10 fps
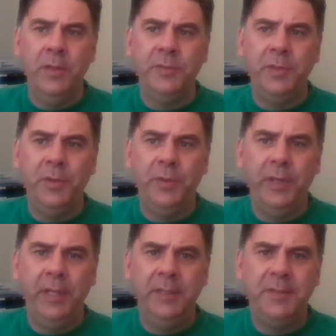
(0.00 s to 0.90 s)
So
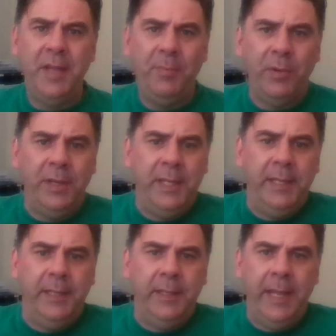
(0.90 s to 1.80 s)
in
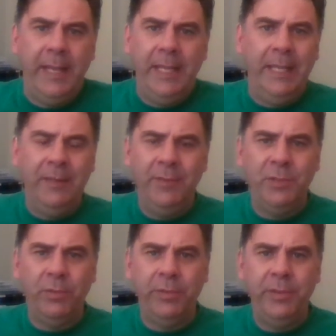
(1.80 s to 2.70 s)
summary, any
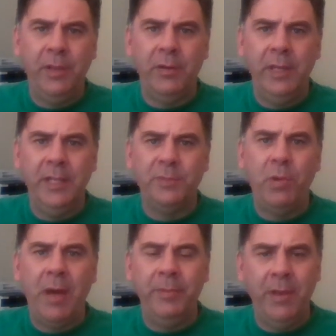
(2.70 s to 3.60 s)
individual theory is
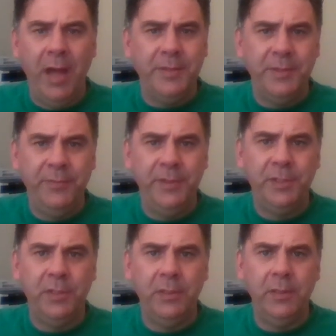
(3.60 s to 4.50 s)
probably not
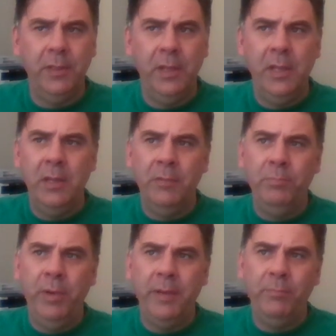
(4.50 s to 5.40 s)
sufficient,
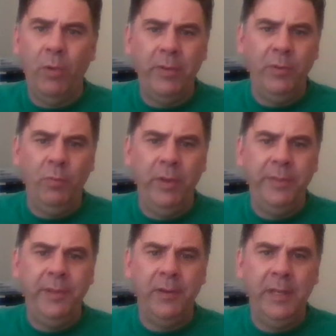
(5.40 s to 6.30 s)
but more than
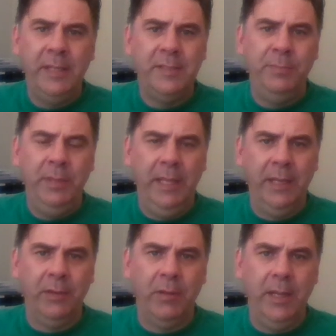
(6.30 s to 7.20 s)
one theory needs to be
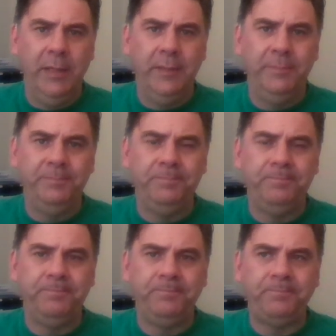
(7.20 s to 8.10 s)
integrated.
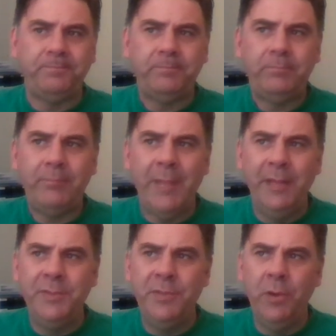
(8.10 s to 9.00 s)

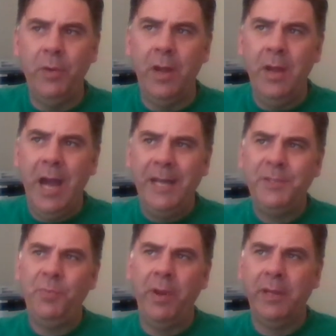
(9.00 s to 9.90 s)
And so I
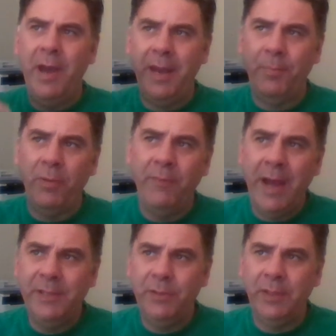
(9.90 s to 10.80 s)
just want to kind of
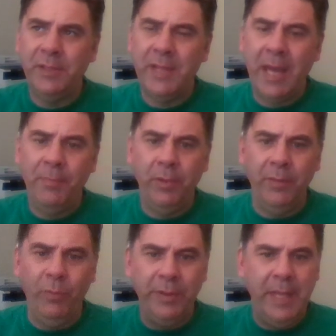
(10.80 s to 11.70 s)
provide you an example
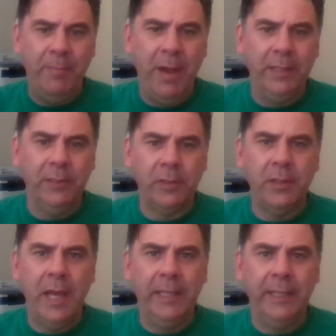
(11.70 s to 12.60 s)
of what that might look
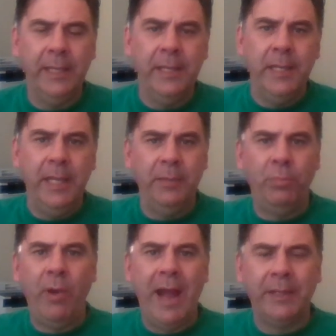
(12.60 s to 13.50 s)
like in
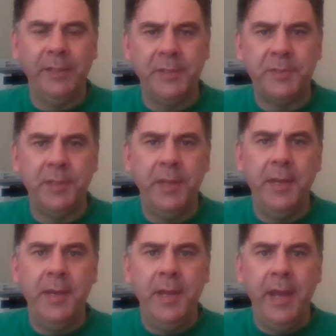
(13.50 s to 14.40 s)
practice.
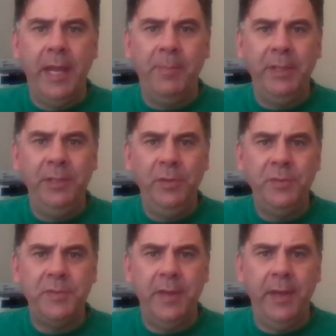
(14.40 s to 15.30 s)
And I'm going to
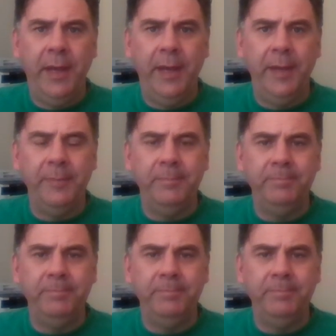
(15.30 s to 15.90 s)
use a